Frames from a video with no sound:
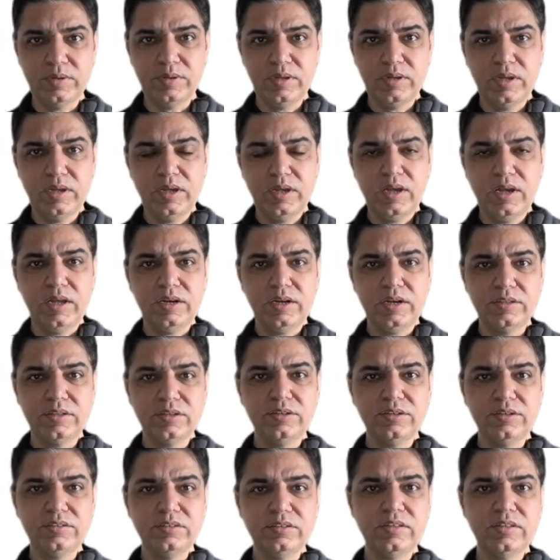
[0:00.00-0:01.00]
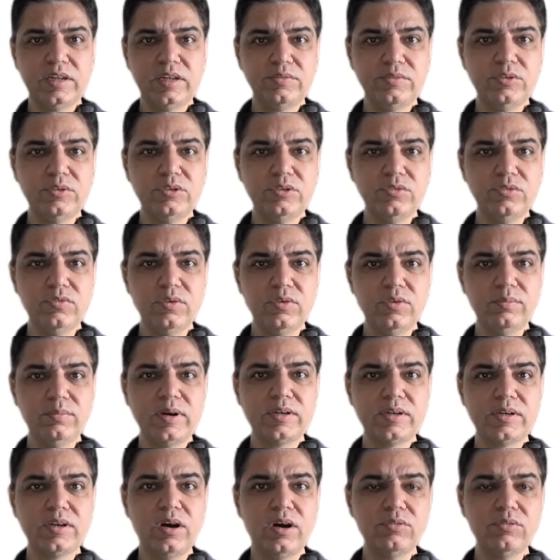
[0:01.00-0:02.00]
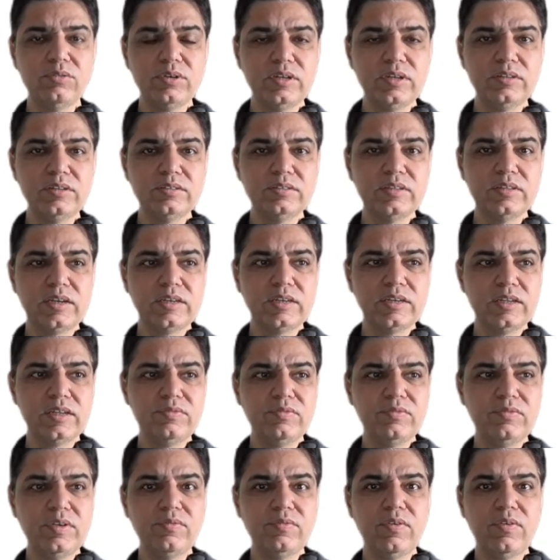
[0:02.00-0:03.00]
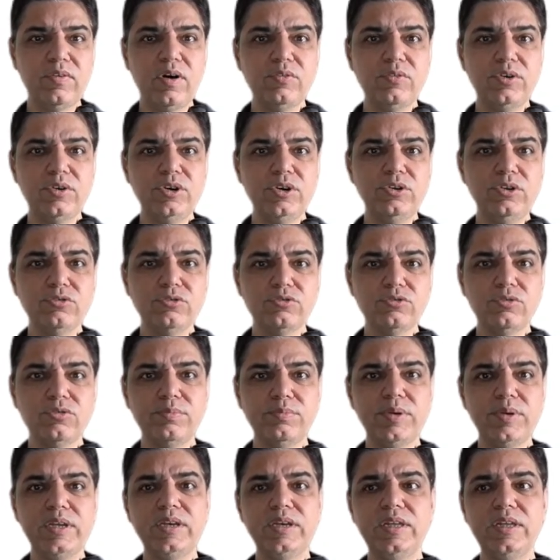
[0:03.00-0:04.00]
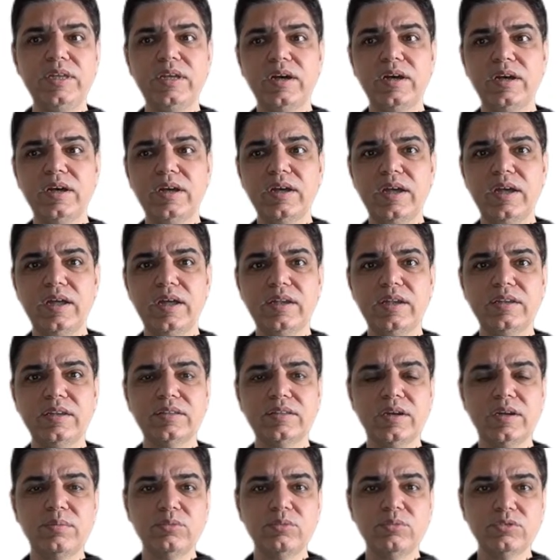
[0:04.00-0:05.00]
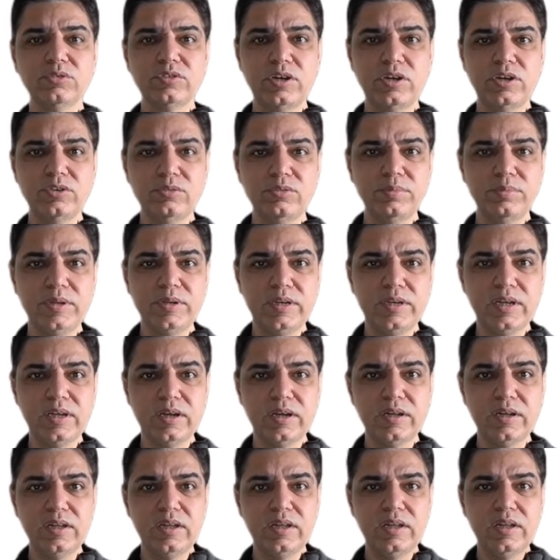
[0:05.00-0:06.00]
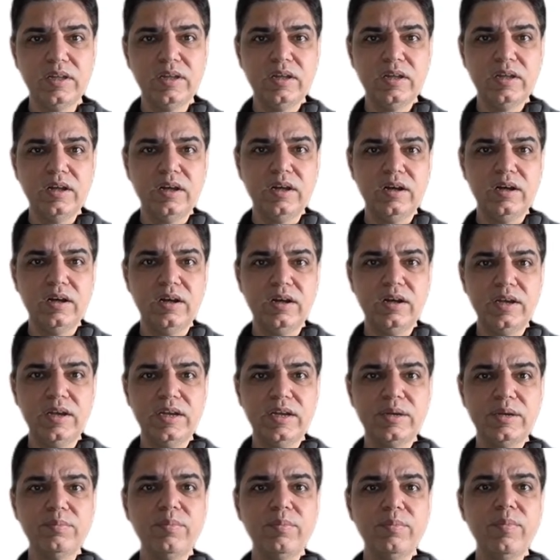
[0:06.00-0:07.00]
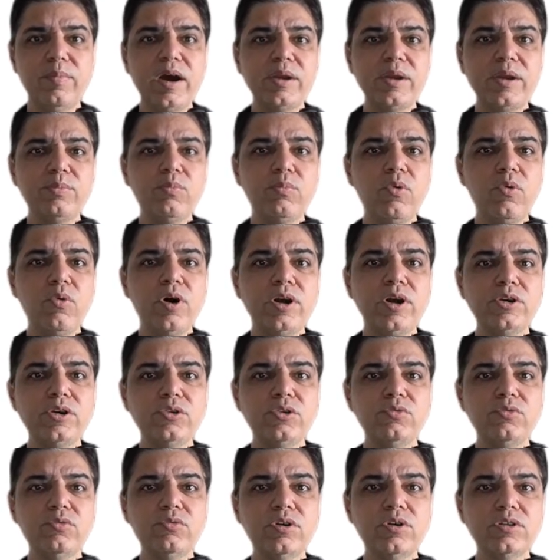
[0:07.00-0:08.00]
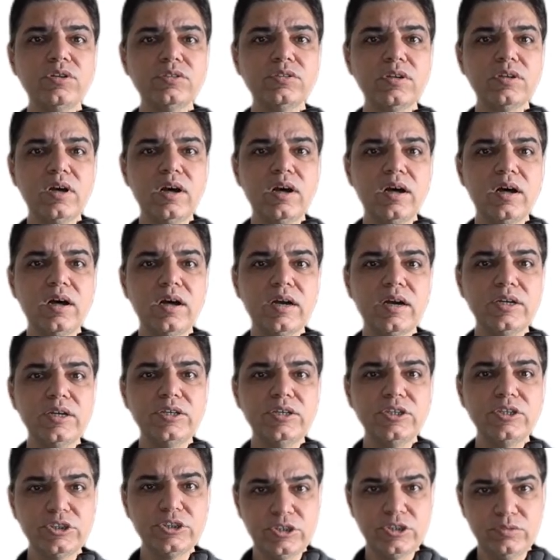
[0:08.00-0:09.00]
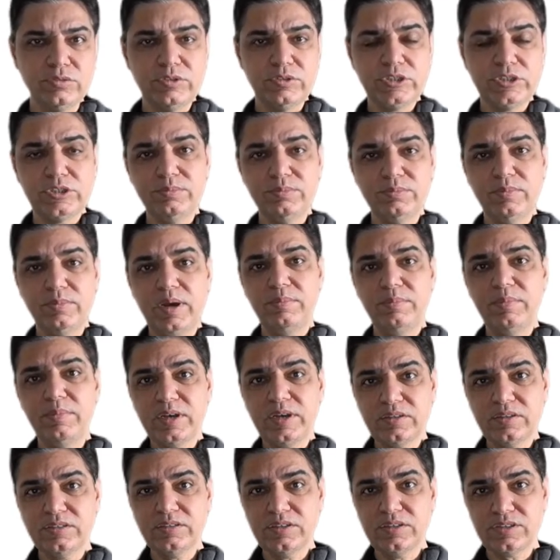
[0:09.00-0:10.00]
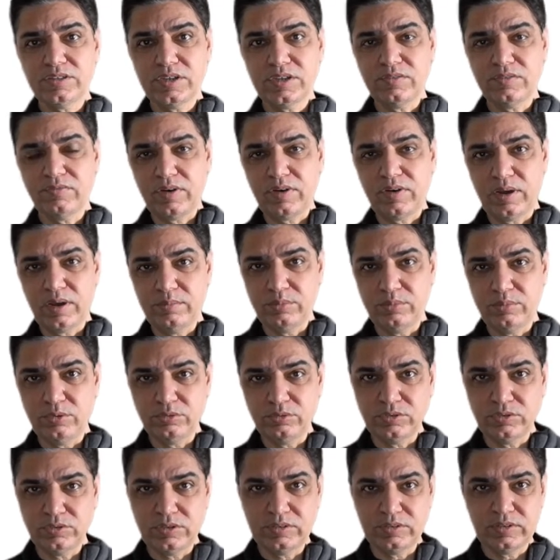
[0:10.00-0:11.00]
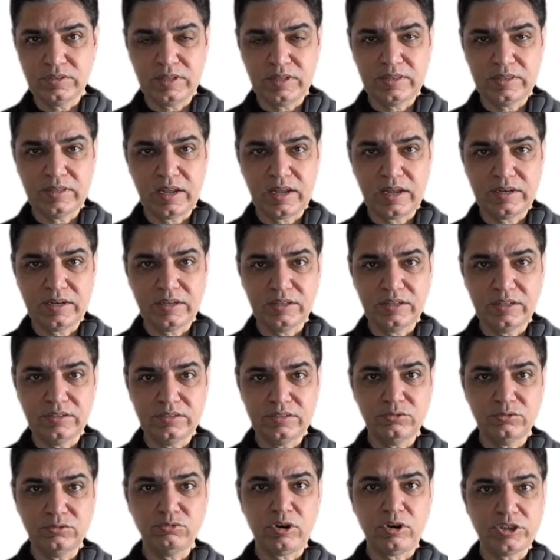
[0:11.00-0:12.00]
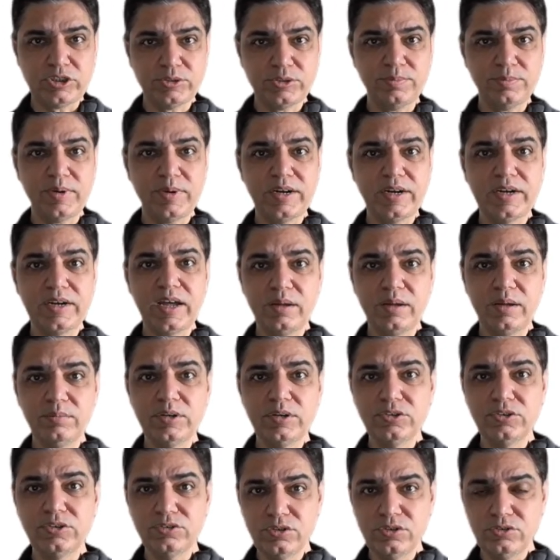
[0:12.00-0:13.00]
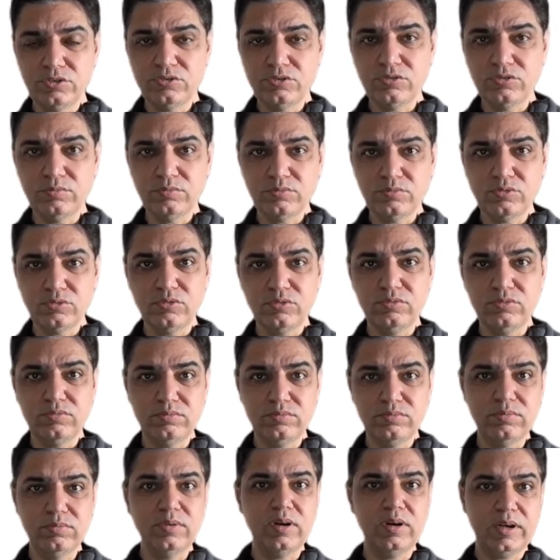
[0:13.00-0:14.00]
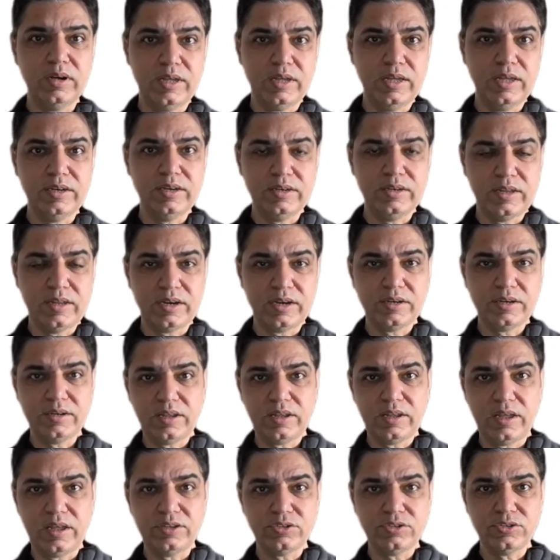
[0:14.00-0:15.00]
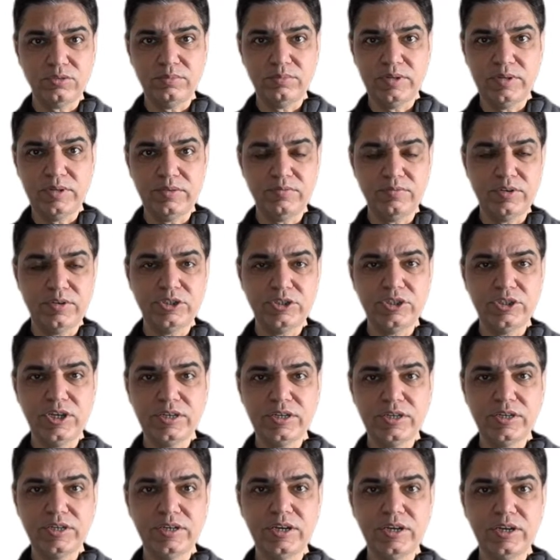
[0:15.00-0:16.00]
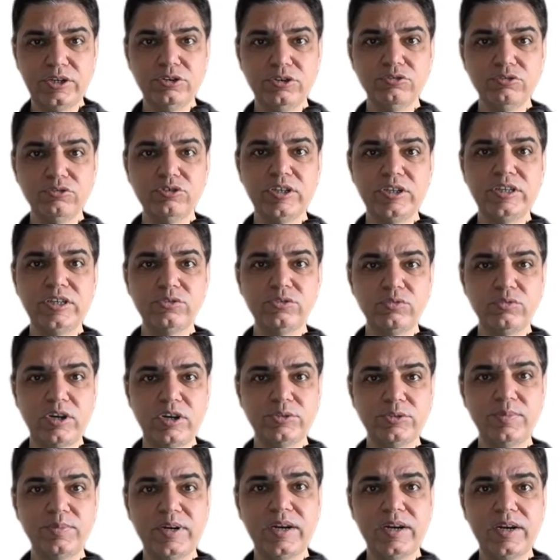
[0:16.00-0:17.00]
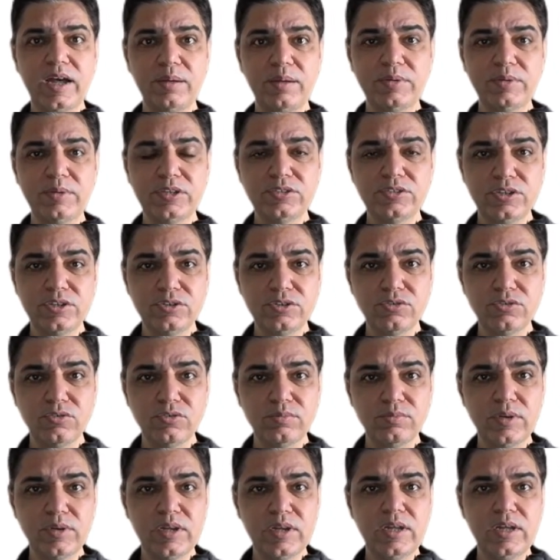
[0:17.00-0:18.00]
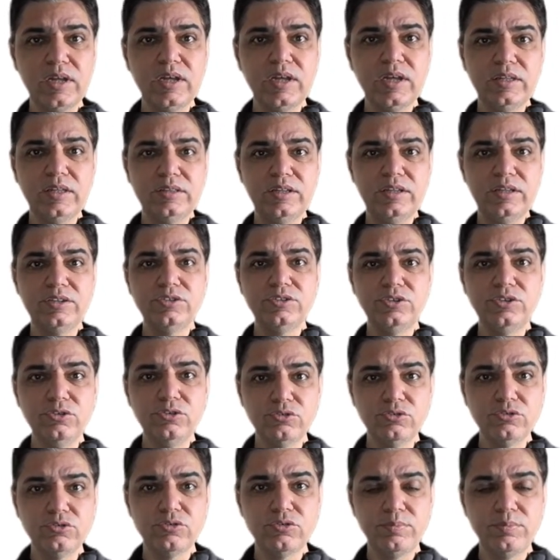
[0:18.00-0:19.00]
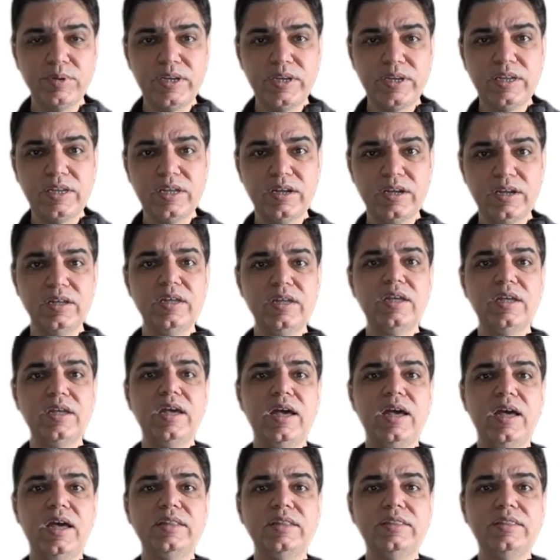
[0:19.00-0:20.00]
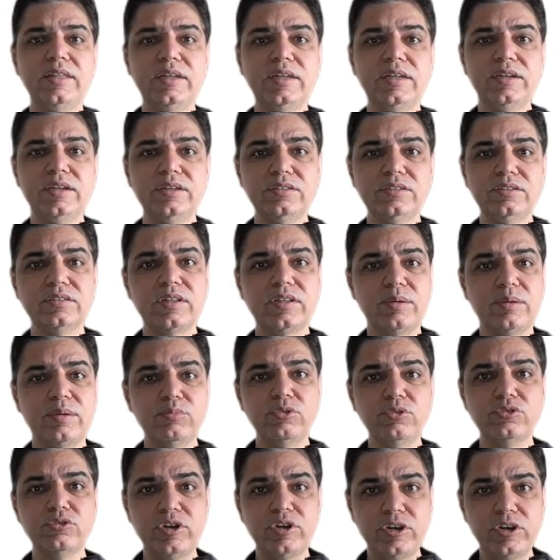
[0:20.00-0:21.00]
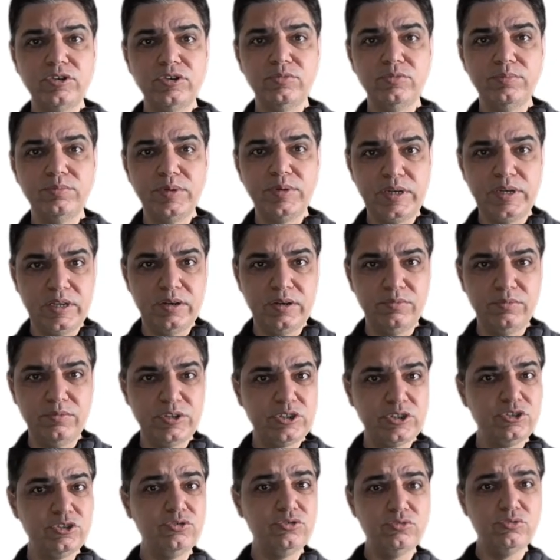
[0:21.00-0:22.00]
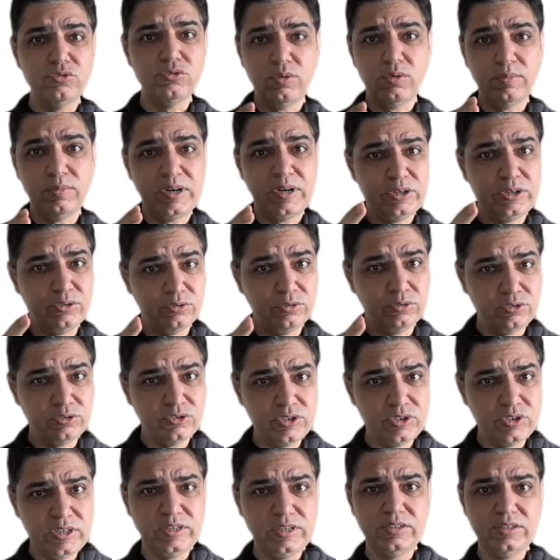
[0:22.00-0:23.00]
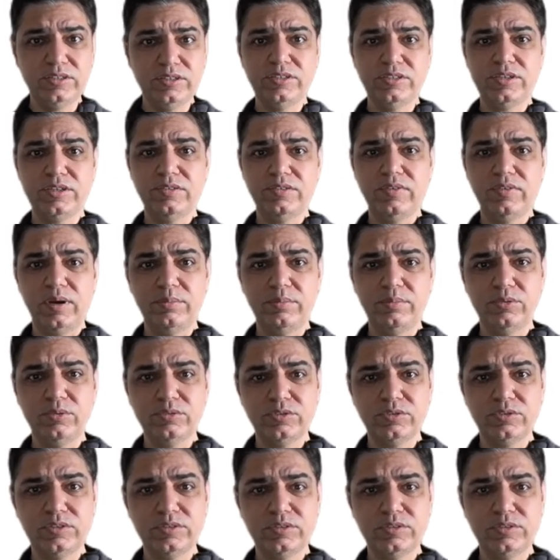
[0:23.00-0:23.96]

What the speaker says: Another reason that we do full blood count is that if we found neutropenia and thrombocytopenia, it might point towards a condition which might make cystic fibrosis, and that is Schwarzman-Diamond syndrome. So again, that has to be differentiated, and usually in Schwarzman-Diamond syndrome there is neutropenia and there is thrombocytopenia, which you normally don't see in cystic fibrosis.